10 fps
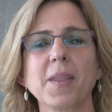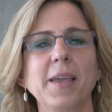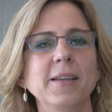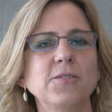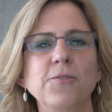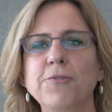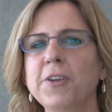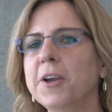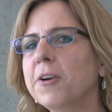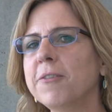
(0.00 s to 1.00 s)
it's a
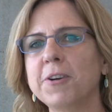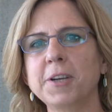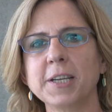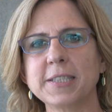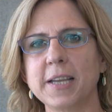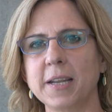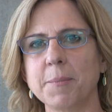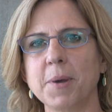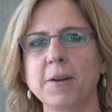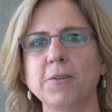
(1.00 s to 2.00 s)
very, very exciting
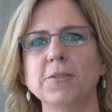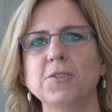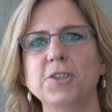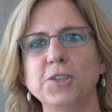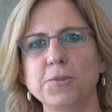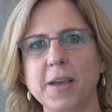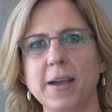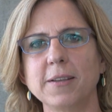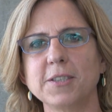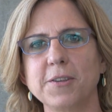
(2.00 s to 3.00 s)
model to do
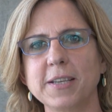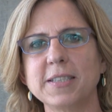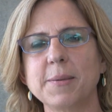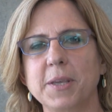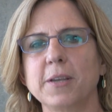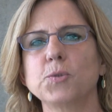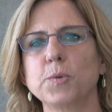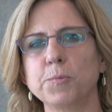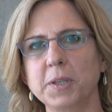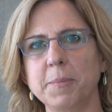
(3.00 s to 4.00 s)
that. So that's something else
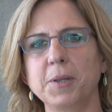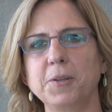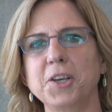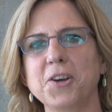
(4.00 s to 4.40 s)
we're really building